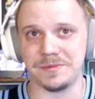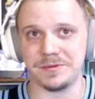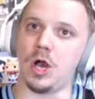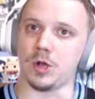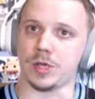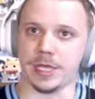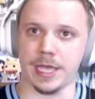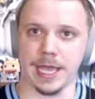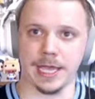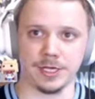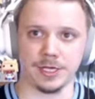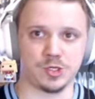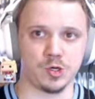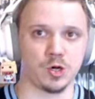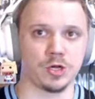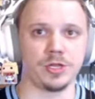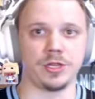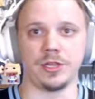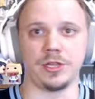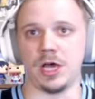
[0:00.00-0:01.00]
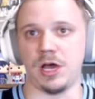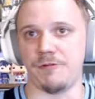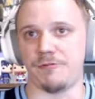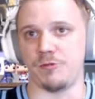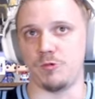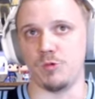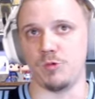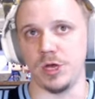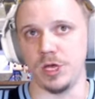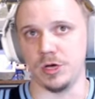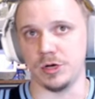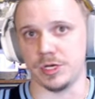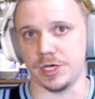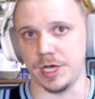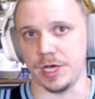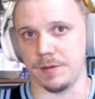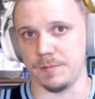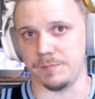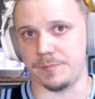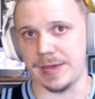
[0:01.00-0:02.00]
Okay, Jordan Love will
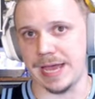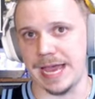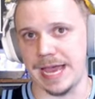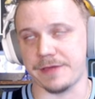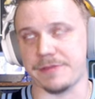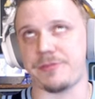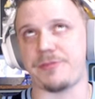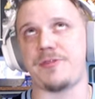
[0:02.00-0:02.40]
come back.